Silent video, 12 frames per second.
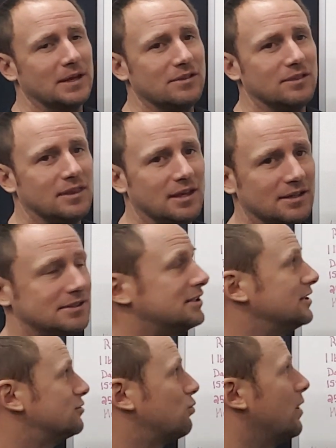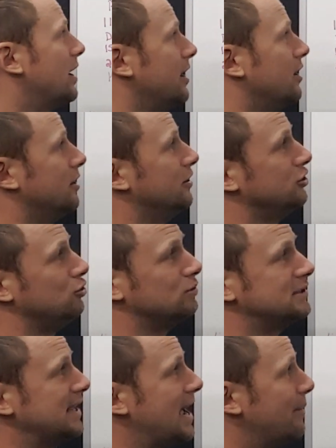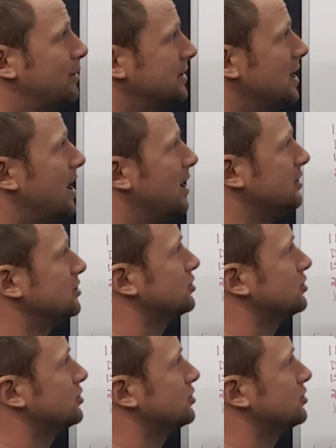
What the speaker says: And this is where you sabotage.